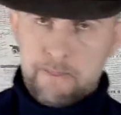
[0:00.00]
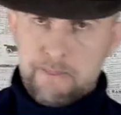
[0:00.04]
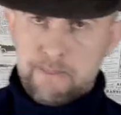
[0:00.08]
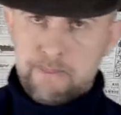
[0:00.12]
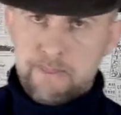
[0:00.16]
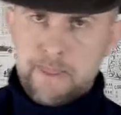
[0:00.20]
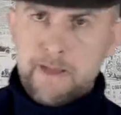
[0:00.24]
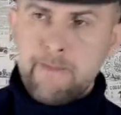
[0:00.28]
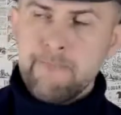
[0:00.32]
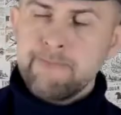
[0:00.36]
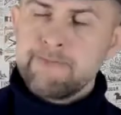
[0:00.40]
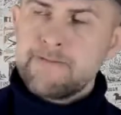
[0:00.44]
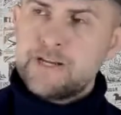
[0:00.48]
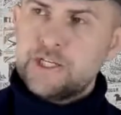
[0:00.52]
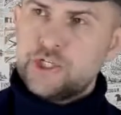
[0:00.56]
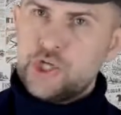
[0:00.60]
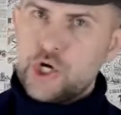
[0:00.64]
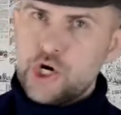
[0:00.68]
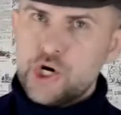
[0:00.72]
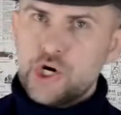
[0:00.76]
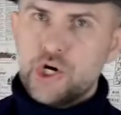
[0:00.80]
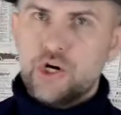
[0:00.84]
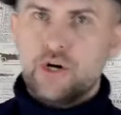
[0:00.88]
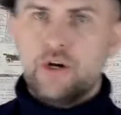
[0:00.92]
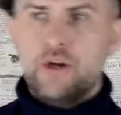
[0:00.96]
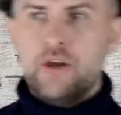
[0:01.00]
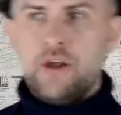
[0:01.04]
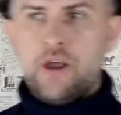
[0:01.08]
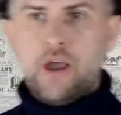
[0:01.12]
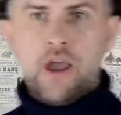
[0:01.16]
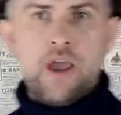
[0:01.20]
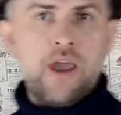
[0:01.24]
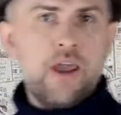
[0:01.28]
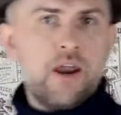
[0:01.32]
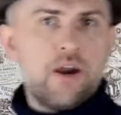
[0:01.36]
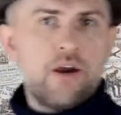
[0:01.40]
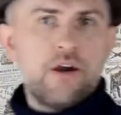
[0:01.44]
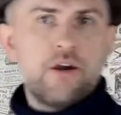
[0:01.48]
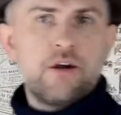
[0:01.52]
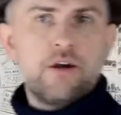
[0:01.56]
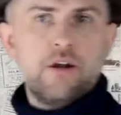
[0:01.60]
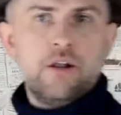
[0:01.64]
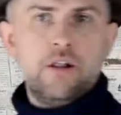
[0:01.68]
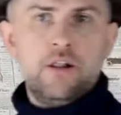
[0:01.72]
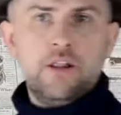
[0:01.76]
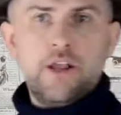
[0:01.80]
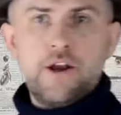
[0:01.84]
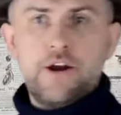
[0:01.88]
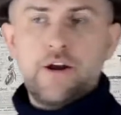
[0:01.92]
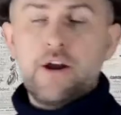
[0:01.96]
yeah, chair, hair,
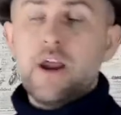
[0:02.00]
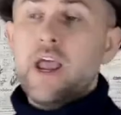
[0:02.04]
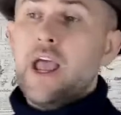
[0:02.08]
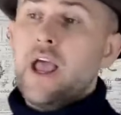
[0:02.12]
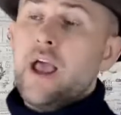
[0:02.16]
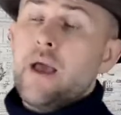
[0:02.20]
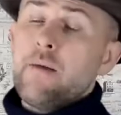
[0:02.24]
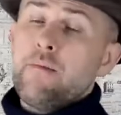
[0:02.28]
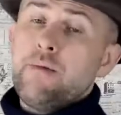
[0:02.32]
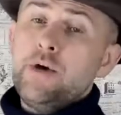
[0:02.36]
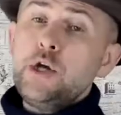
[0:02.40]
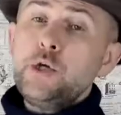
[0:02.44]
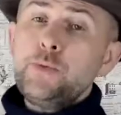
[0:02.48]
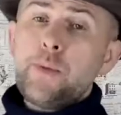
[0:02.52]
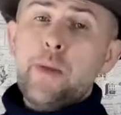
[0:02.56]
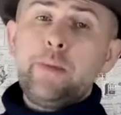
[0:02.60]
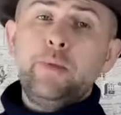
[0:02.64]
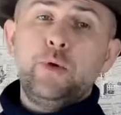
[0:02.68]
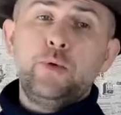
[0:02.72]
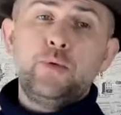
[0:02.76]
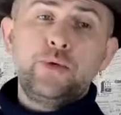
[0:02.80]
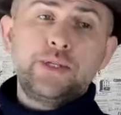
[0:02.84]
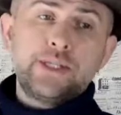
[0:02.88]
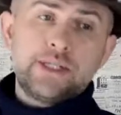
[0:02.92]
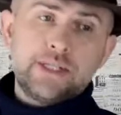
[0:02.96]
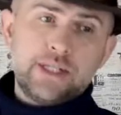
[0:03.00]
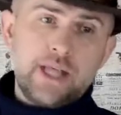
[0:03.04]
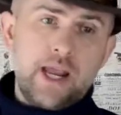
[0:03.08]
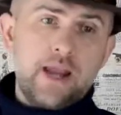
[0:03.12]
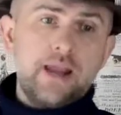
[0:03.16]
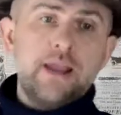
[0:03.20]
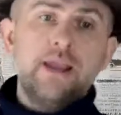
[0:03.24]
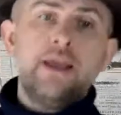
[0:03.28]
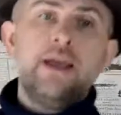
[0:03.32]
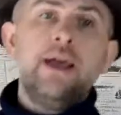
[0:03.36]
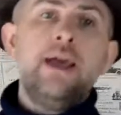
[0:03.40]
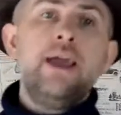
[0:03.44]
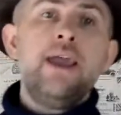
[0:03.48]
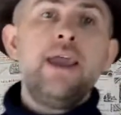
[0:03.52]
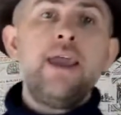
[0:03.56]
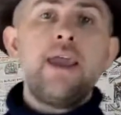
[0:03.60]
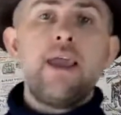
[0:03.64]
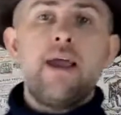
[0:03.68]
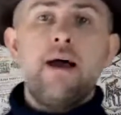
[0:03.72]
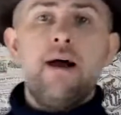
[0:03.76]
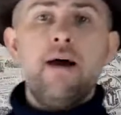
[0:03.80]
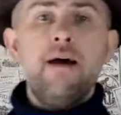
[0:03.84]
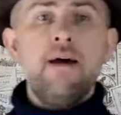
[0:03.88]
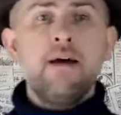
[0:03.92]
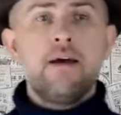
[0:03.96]
lair. British people would say
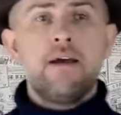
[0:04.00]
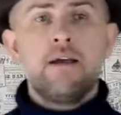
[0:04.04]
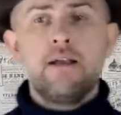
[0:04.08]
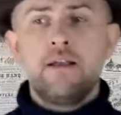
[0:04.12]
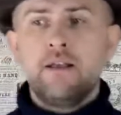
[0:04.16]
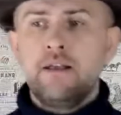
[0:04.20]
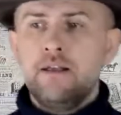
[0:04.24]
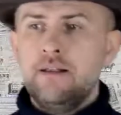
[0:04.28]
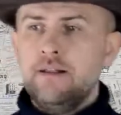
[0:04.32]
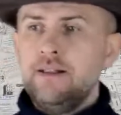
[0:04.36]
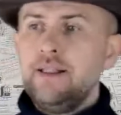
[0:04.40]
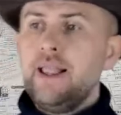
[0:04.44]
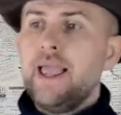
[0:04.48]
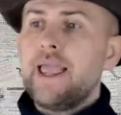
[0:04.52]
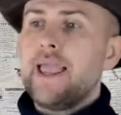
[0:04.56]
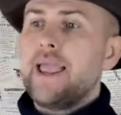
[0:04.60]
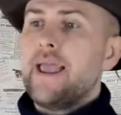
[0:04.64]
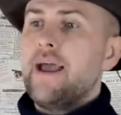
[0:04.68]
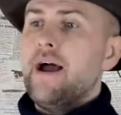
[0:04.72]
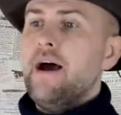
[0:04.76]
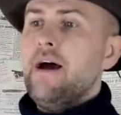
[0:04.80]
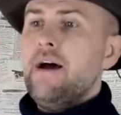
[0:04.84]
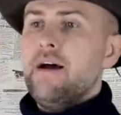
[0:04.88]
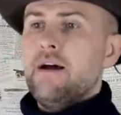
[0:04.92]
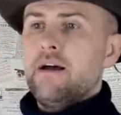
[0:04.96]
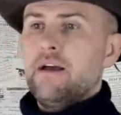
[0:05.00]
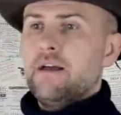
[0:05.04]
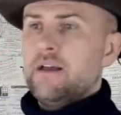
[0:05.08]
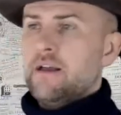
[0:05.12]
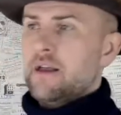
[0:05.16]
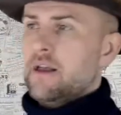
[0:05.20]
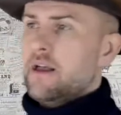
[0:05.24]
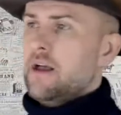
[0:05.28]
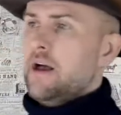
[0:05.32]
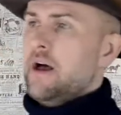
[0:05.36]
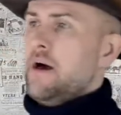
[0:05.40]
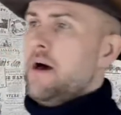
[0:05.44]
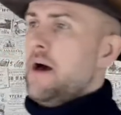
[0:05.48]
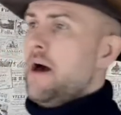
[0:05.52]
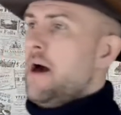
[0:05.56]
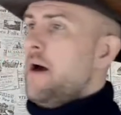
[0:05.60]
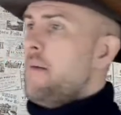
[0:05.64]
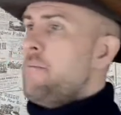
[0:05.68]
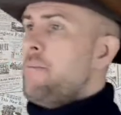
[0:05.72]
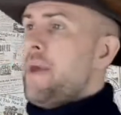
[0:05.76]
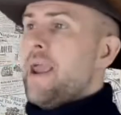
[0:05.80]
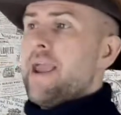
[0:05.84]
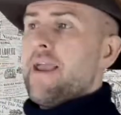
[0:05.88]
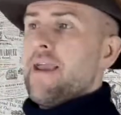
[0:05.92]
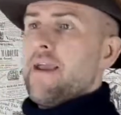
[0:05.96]
hair, lair, a
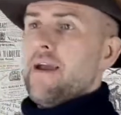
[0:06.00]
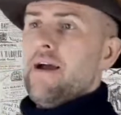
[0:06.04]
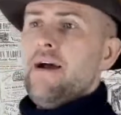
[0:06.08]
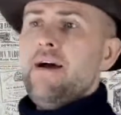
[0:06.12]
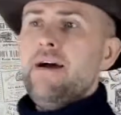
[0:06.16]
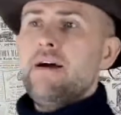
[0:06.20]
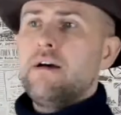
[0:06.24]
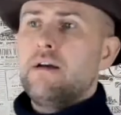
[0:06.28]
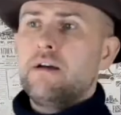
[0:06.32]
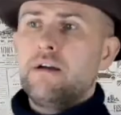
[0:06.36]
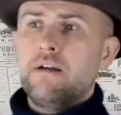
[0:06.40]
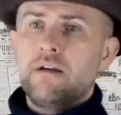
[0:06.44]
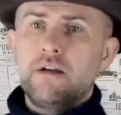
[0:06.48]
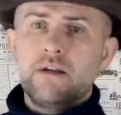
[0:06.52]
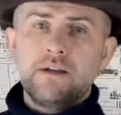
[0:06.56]
bear.